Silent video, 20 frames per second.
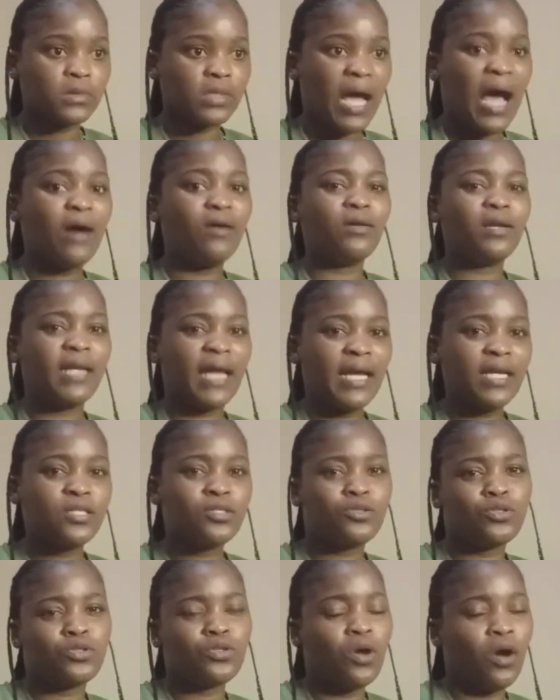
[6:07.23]
I would
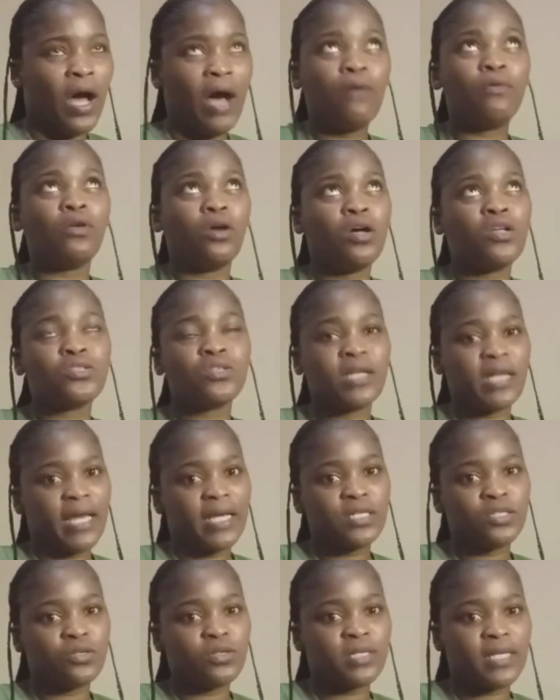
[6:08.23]
also
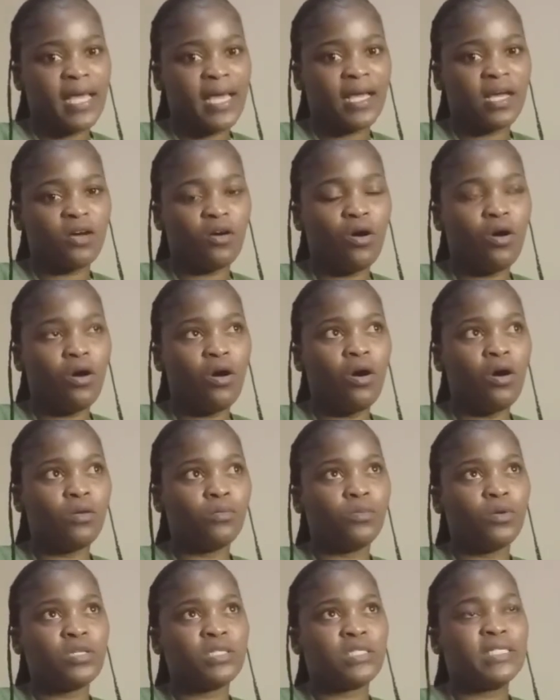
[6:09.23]
like to thank
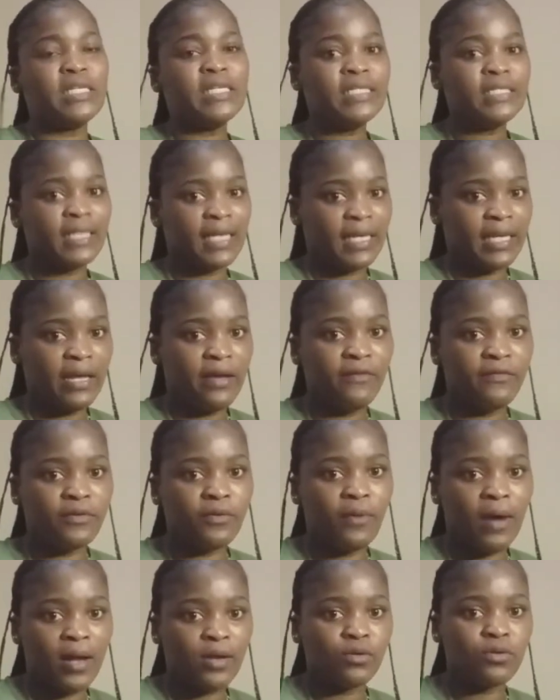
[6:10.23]
almost each and
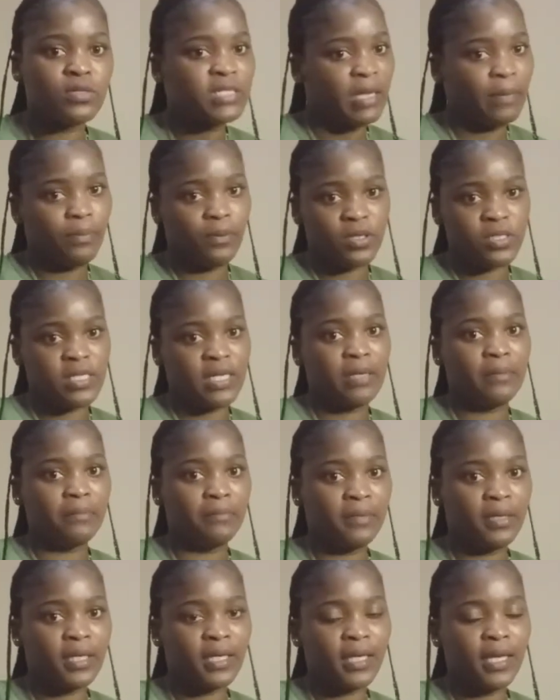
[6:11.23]
everyone who supported
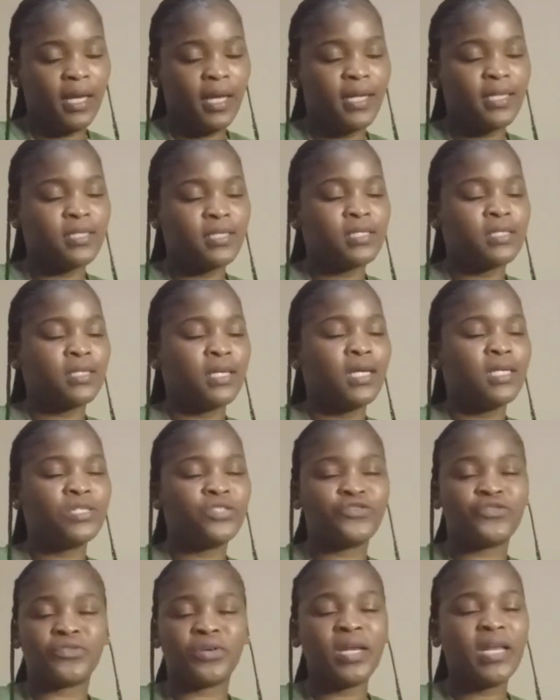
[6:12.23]
me.
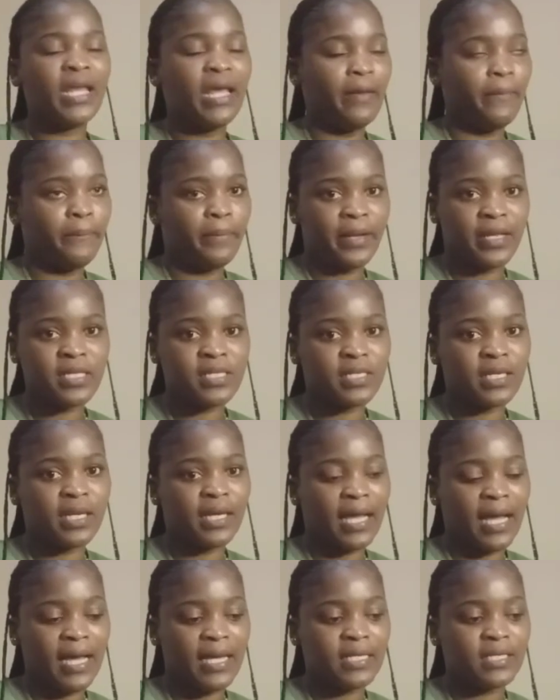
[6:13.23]
It's really a blessing,
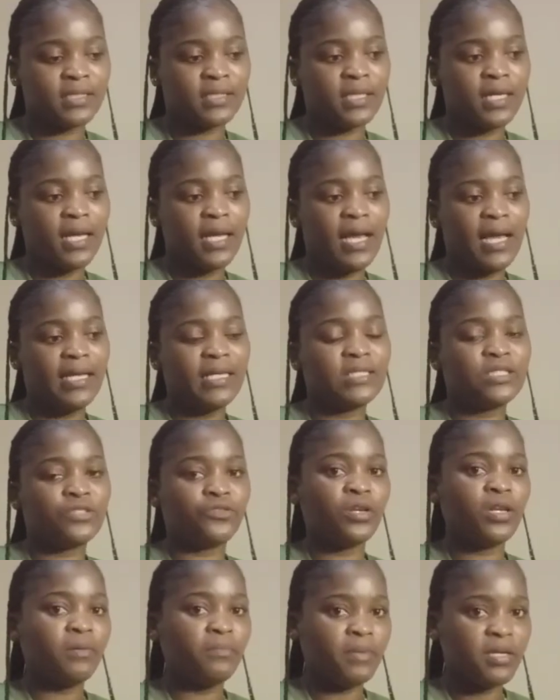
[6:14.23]
guys. It
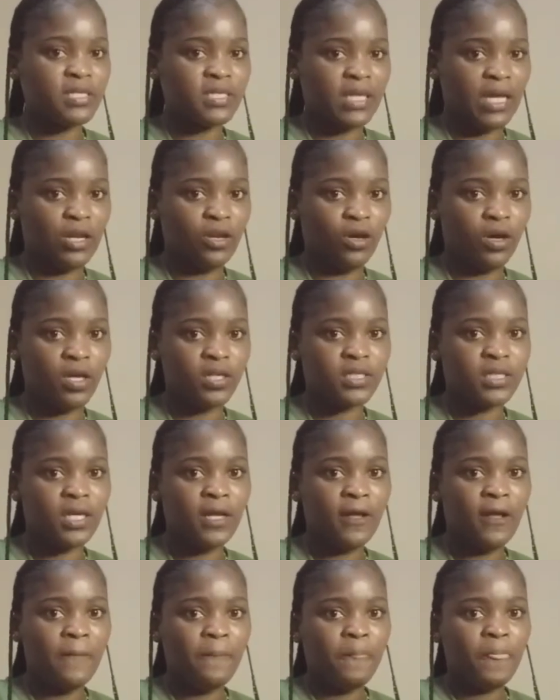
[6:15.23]
really means a lot.
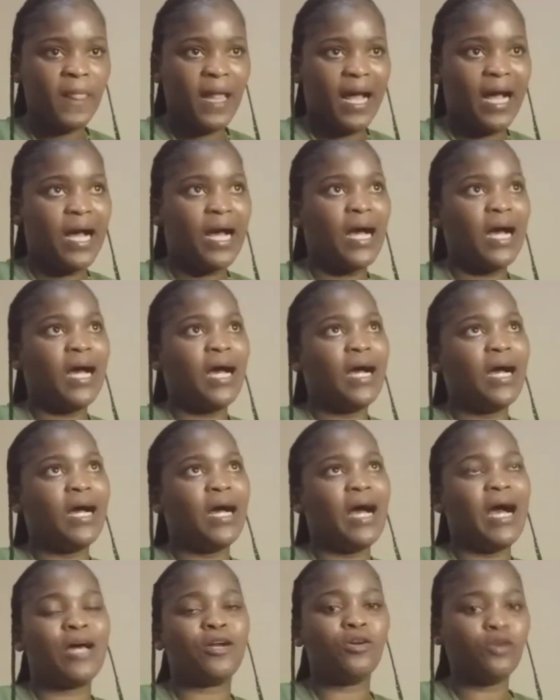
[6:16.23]
I
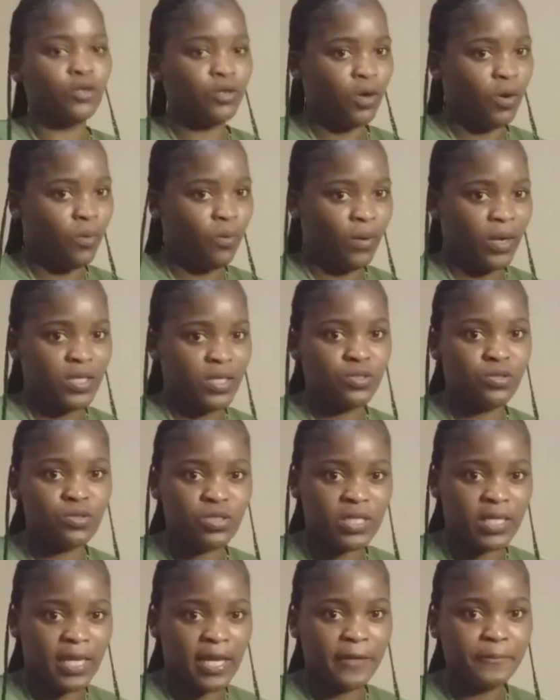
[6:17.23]
don't know what to
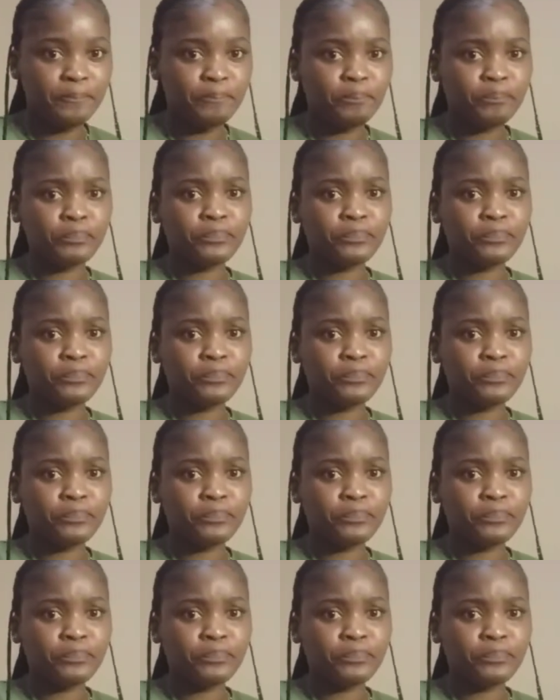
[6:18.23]
say,